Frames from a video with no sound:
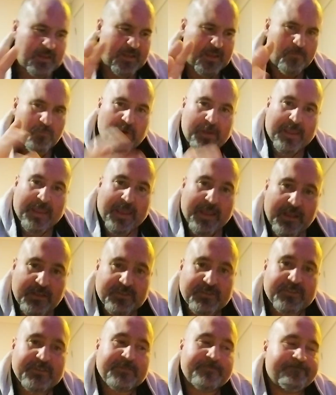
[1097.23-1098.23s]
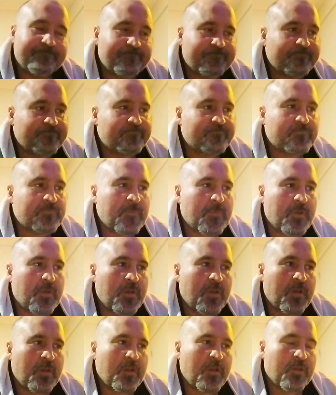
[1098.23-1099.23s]
in my hands.
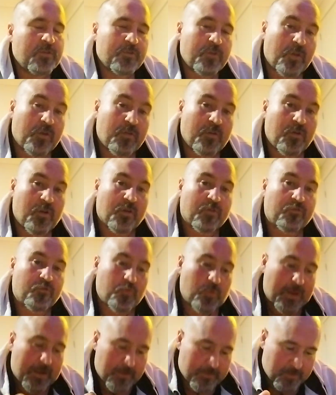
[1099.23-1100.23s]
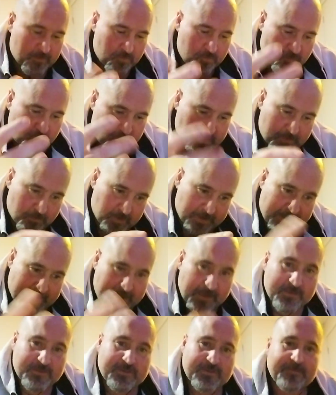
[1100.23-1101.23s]
So I will do anything with my
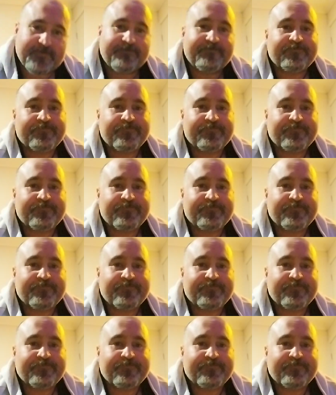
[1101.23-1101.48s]
hands,